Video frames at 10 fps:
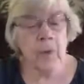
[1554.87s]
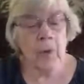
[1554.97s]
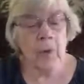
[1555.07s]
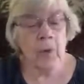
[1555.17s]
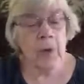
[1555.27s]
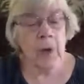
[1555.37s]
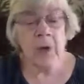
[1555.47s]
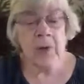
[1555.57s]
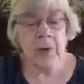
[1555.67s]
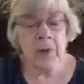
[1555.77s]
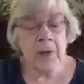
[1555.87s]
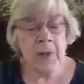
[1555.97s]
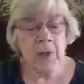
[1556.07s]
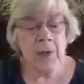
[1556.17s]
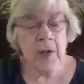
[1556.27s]
Curiosity
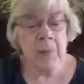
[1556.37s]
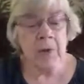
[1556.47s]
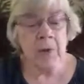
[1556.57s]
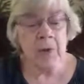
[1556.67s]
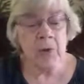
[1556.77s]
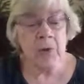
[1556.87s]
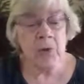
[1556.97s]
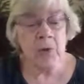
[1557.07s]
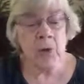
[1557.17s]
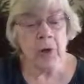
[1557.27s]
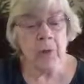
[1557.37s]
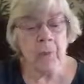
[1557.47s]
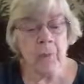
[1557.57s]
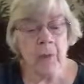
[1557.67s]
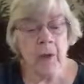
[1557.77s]
has captured a destroyer.
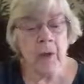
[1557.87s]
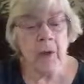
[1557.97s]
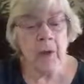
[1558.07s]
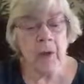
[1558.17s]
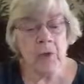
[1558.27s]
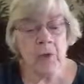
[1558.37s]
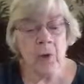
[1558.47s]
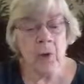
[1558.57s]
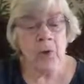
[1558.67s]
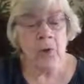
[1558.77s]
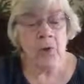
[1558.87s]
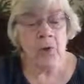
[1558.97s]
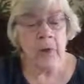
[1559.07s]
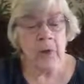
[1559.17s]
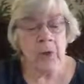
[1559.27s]
He is on his
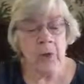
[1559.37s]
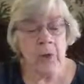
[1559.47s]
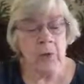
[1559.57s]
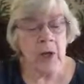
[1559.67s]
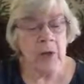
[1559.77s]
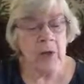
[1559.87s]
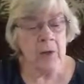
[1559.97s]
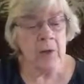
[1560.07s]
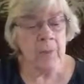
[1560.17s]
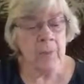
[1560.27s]
way to you, Janus.